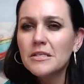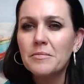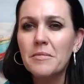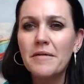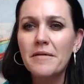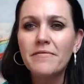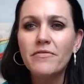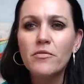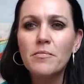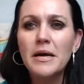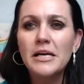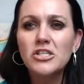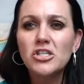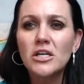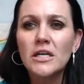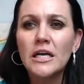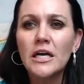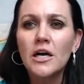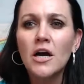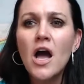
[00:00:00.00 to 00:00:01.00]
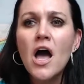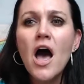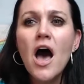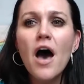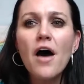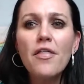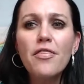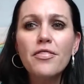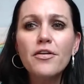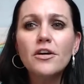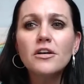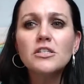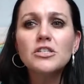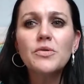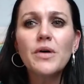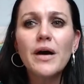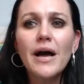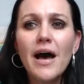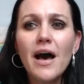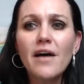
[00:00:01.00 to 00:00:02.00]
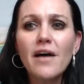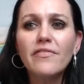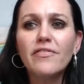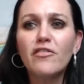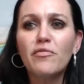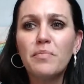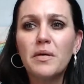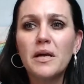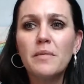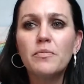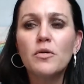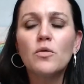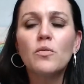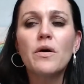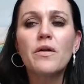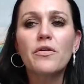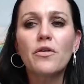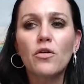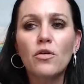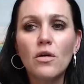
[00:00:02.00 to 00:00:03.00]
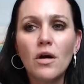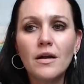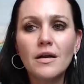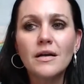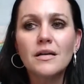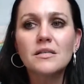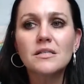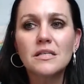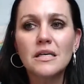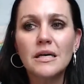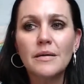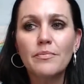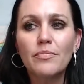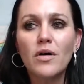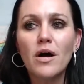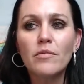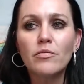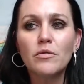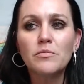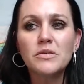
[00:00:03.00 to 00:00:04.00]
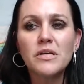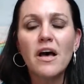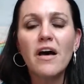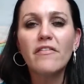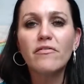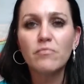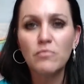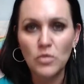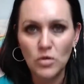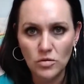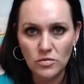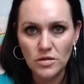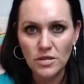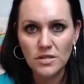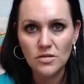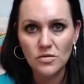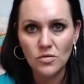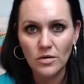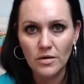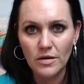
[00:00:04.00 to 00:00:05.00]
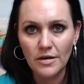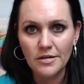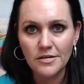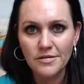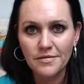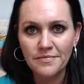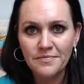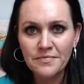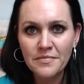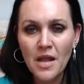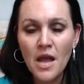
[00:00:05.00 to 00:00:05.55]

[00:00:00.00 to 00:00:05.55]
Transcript: information here. 1/3 to 1/2 of people with chronic sleep problems have mood disorders.